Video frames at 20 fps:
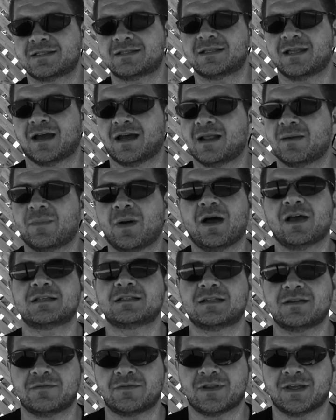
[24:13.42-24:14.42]
not a
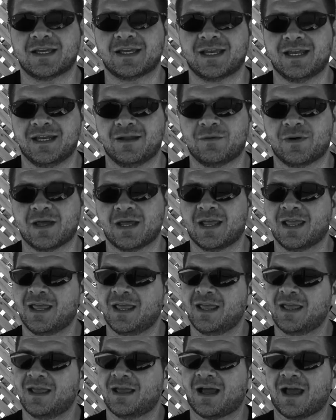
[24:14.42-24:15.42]
positive thing. Anyway,
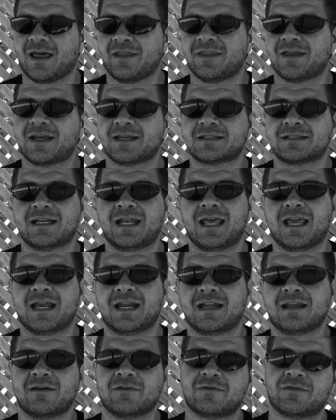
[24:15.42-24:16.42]
I think it's a
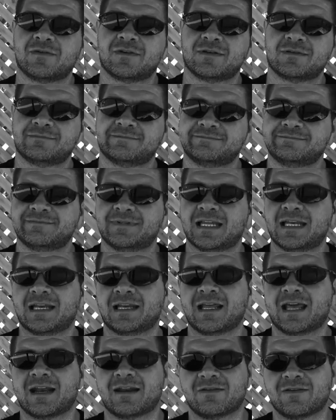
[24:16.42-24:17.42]
negative.
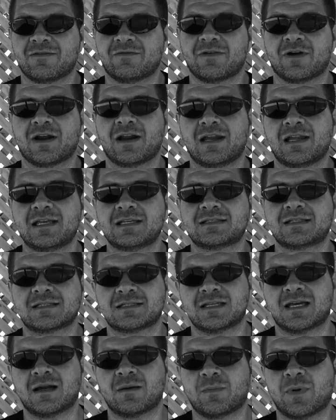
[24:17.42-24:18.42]
At the very least,
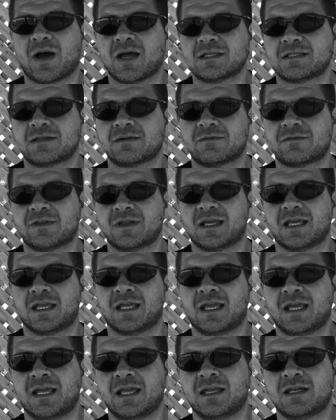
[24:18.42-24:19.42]
it's not a positive
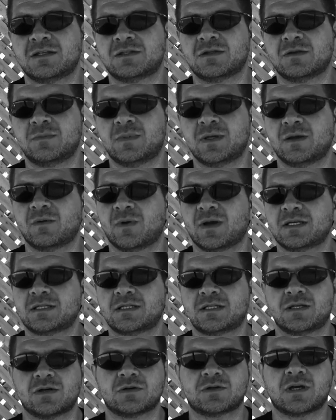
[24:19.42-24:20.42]
thing to be
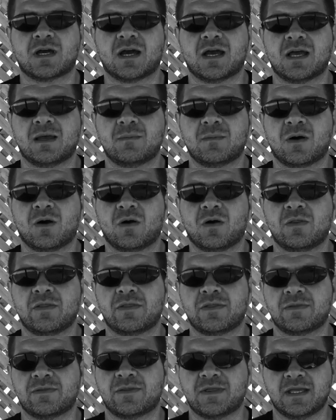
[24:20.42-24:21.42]
wasting your time
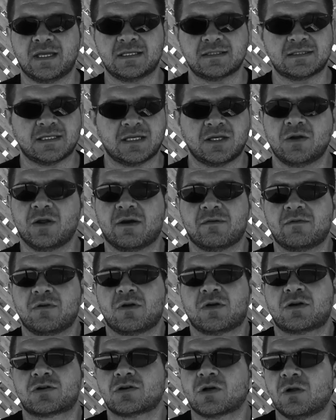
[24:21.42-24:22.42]
on things that you have
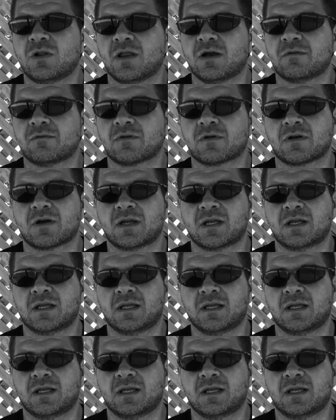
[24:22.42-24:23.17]
no control over.